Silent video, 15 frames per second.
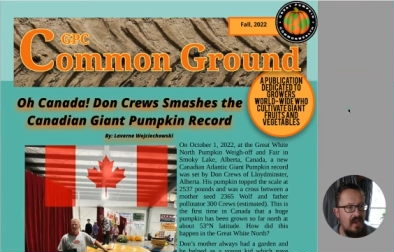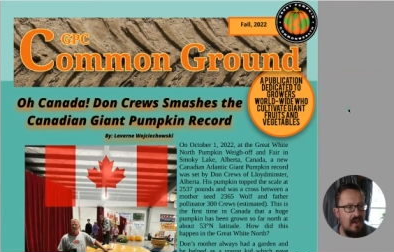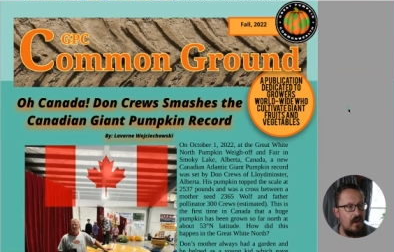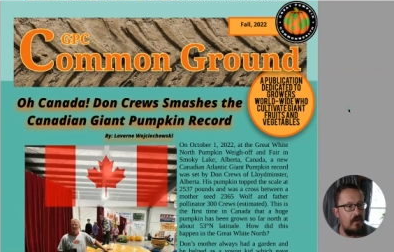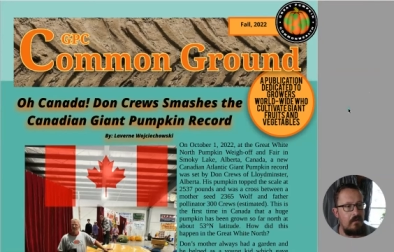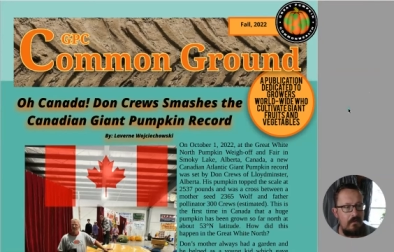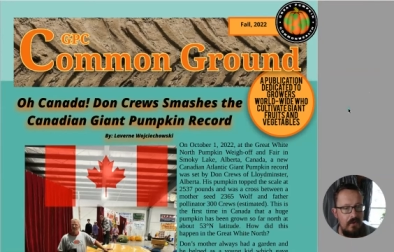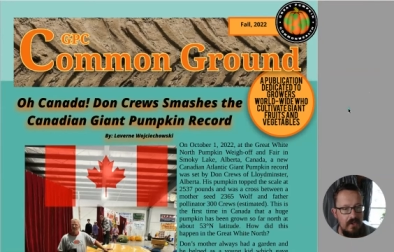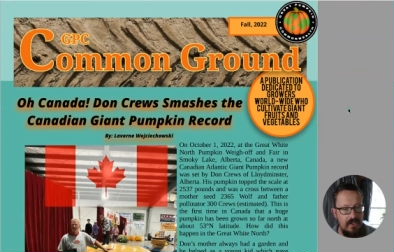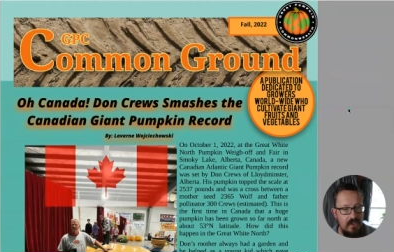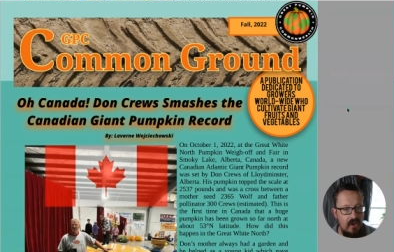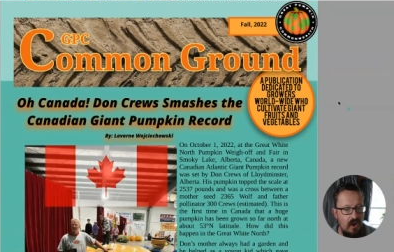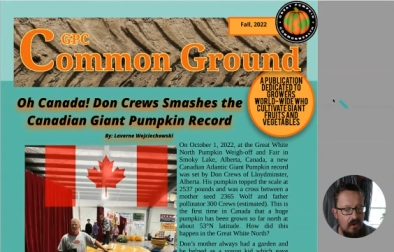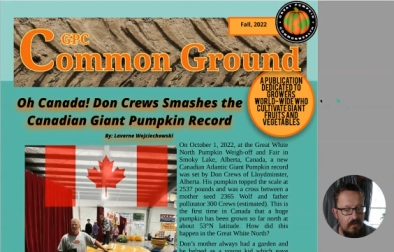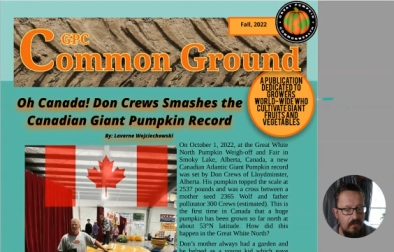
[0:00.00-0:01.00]
First
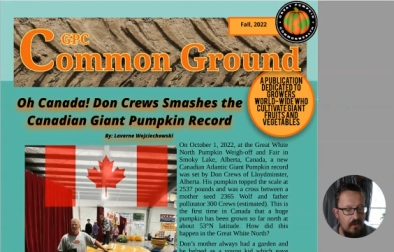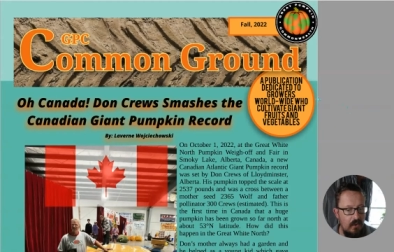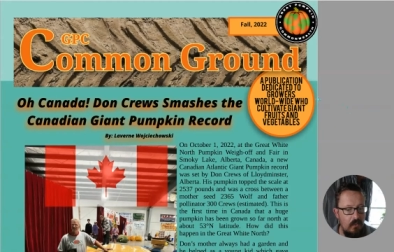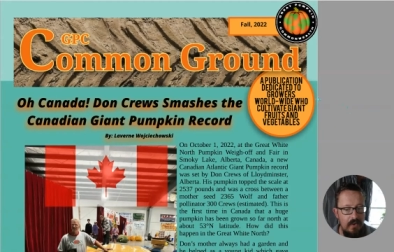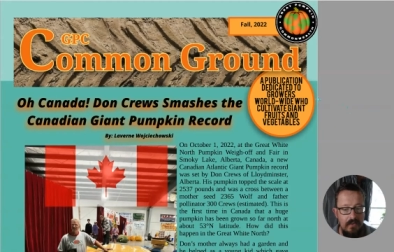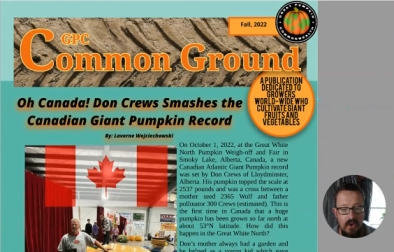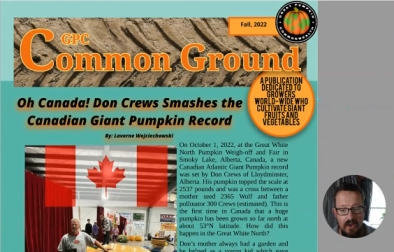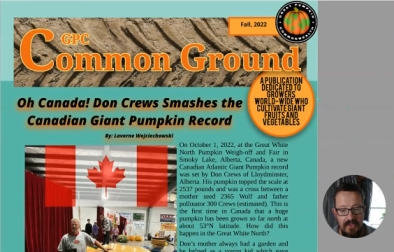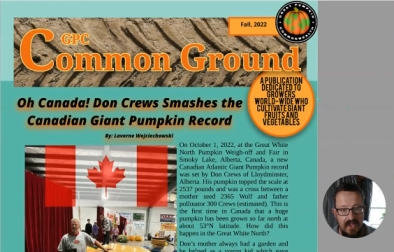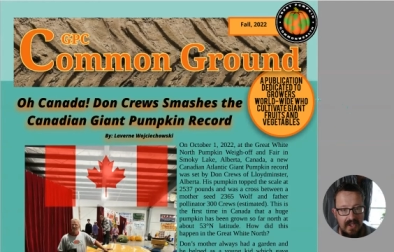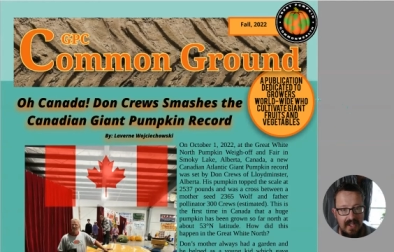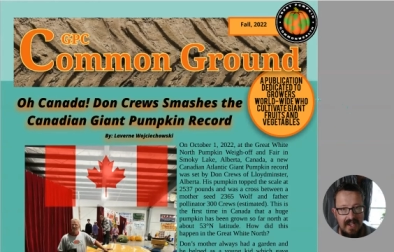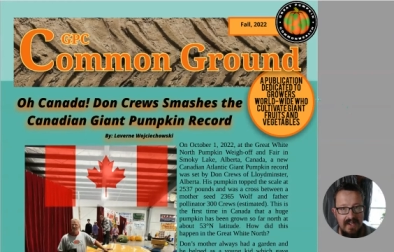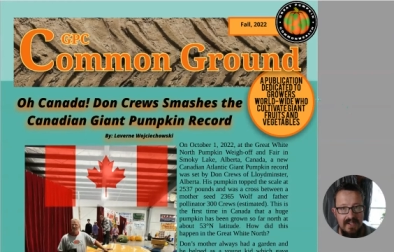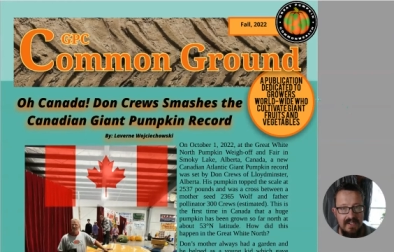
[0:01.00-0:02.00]
off, we've got the
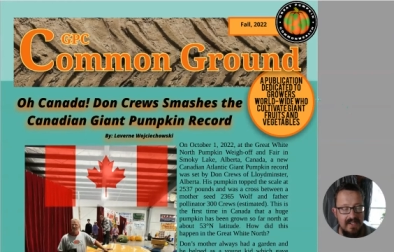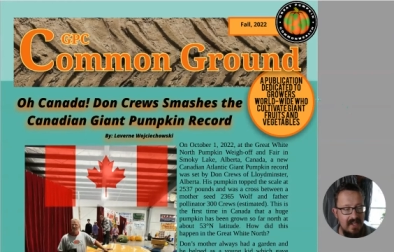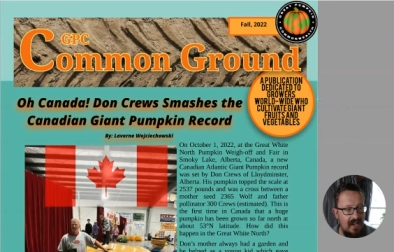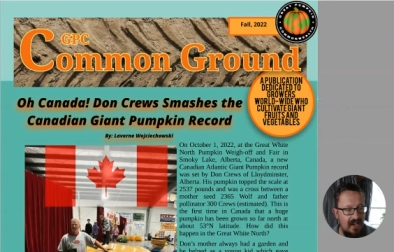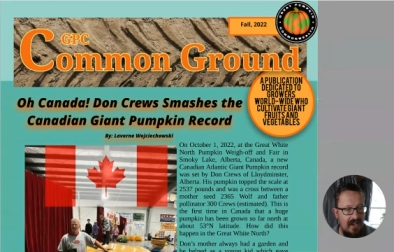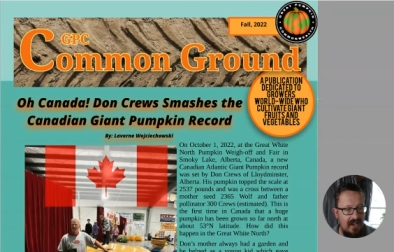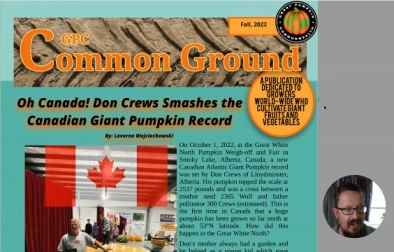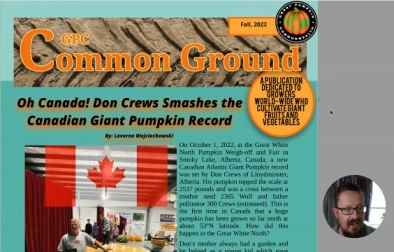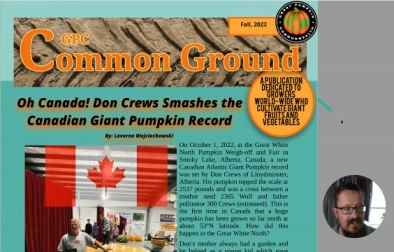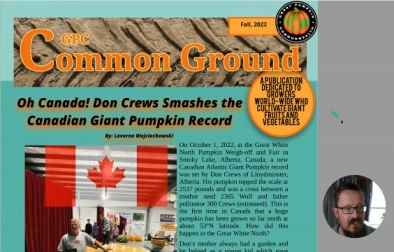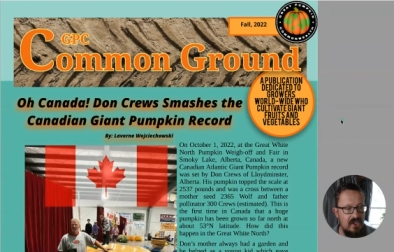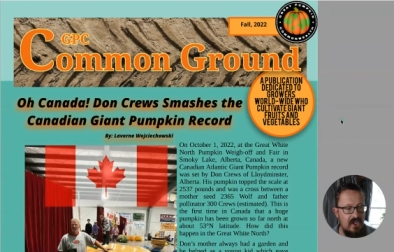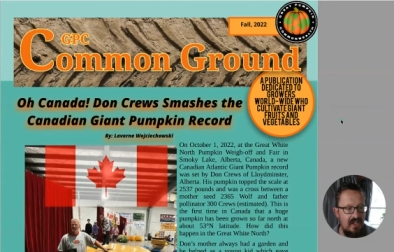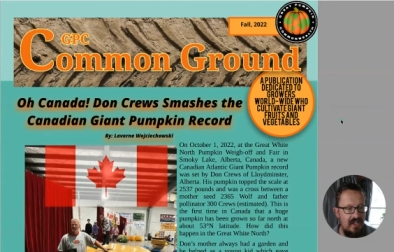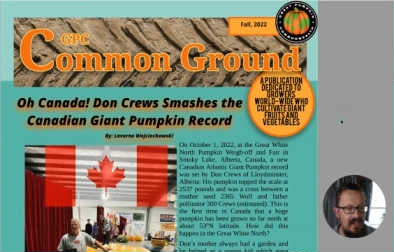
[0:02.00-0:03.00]
latest
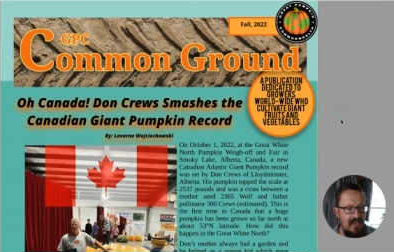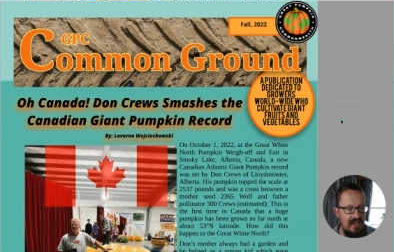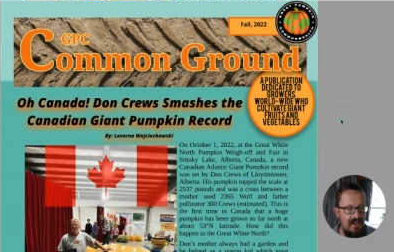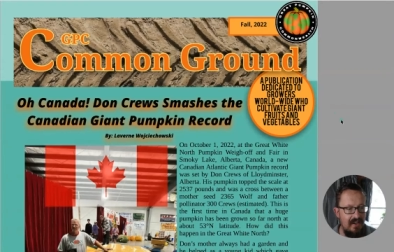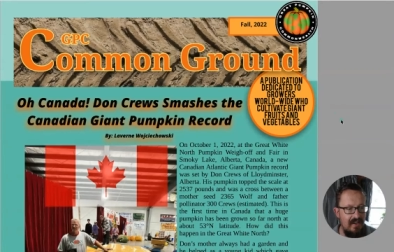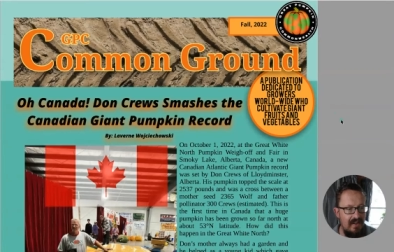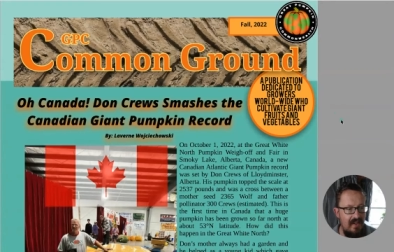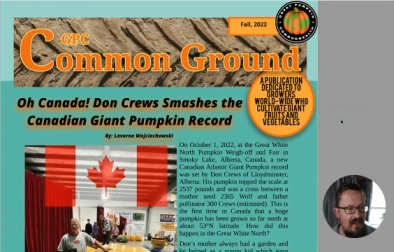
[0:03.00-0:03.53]
edition here.